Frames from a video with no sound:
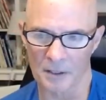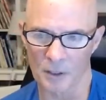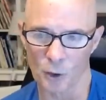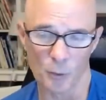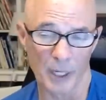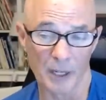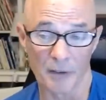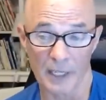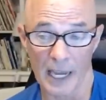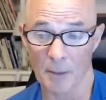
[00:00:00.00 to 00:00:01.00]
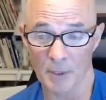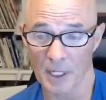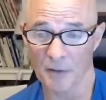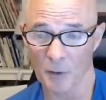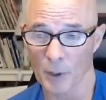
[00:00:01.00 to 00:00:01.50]
too big of a
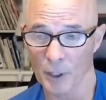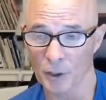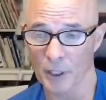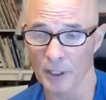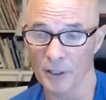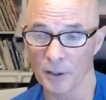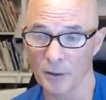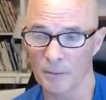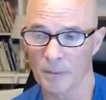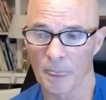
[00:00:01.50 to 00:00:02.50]
camshaft for what you're trying to do.